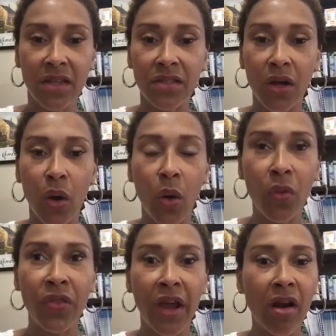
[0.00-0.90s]

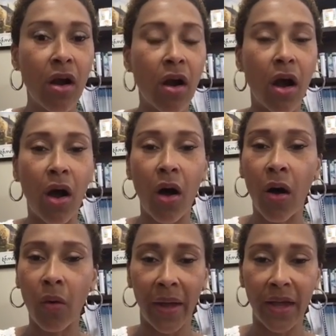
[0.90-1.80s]
So there are
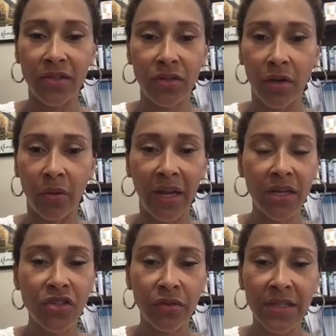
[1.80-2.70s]
always,
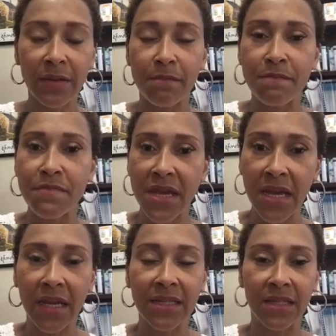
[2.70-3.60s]
injury is a
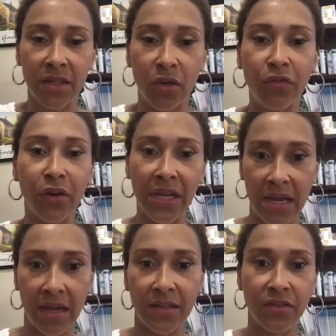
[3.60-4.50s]
big deal for
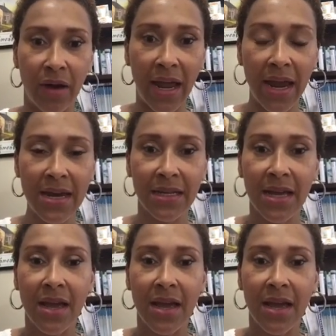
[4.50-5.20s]
kids, right?